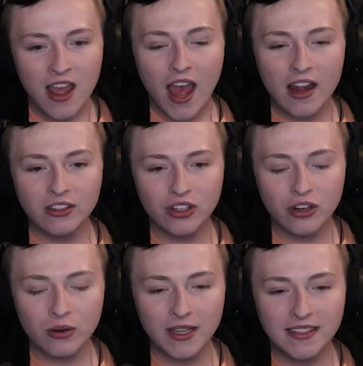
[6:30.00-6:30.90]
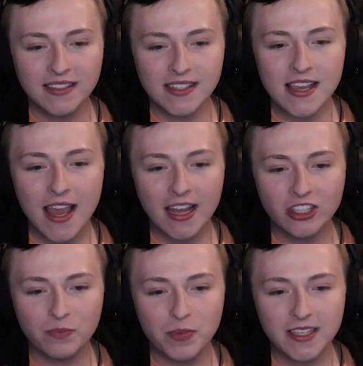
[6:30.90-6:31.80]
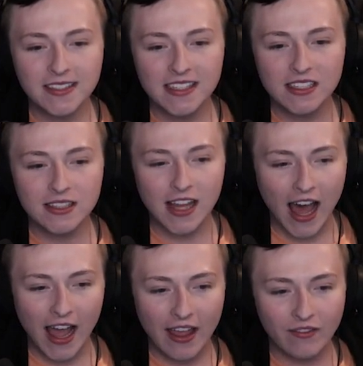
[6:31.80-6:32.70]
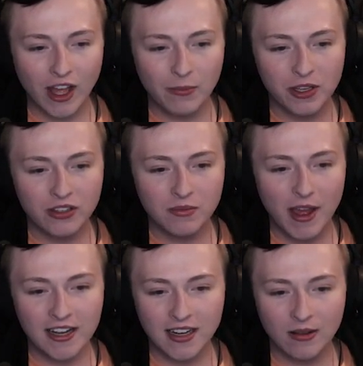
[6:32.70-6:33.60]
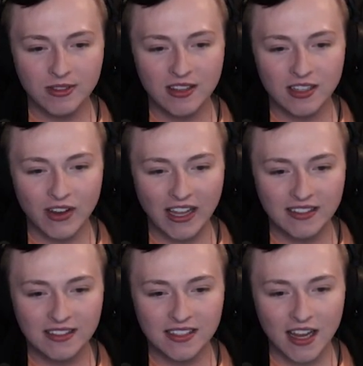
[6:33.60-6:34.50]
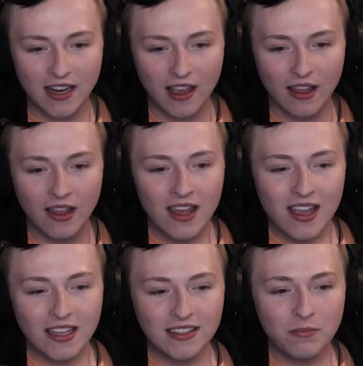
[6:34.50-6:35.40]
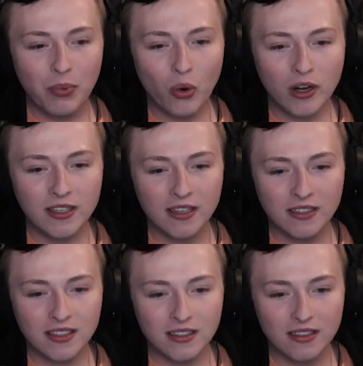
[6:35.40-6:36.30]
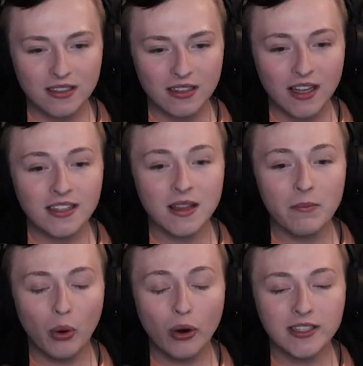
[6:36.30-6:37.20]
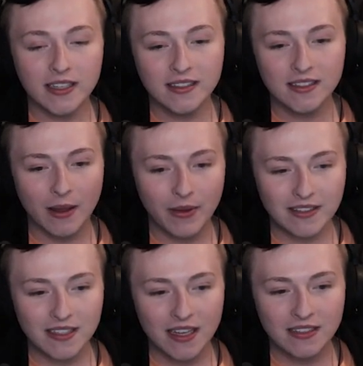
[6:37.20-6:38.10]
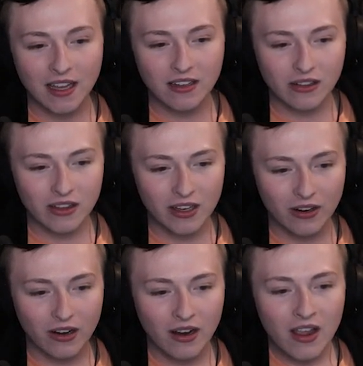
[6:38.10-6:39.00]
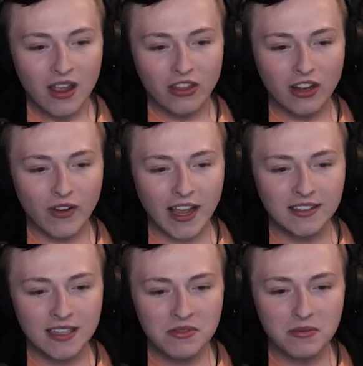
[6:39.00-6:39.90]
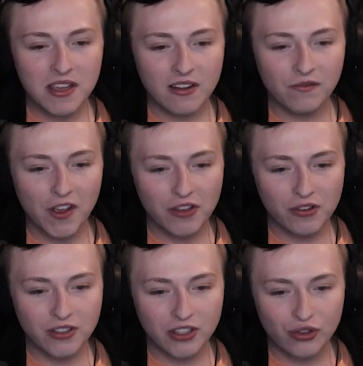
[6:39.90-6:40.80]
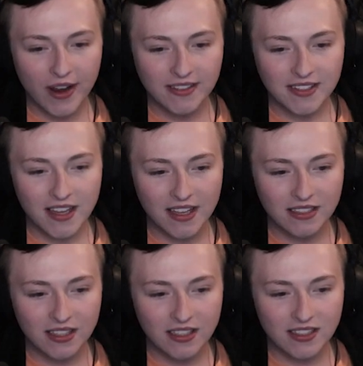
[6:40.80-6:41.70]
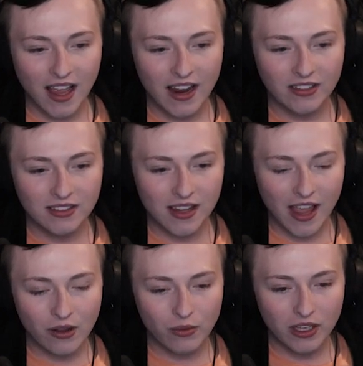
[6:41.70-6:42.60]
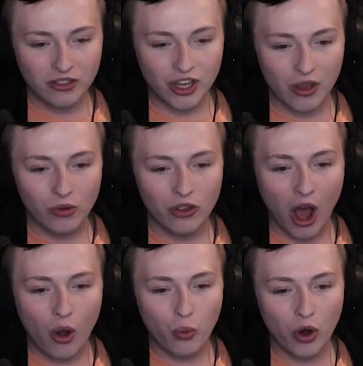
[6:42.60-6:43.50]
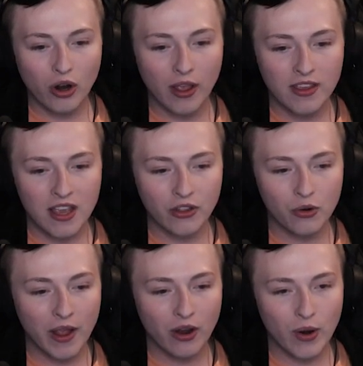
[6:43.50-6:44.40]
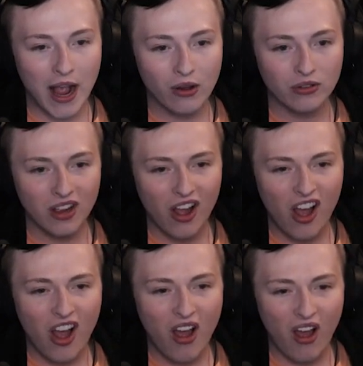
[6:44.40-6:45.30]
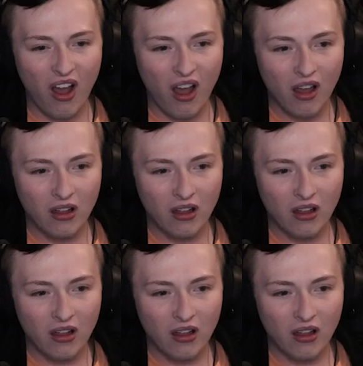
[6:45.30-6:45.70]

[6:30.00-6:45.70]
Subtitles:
and term CHBC Live appears many times in the device's data. Its importance, I'm guessing, is unclear. The device seems to be configured to translate into the designer's language. It will not work the other way around. Aww.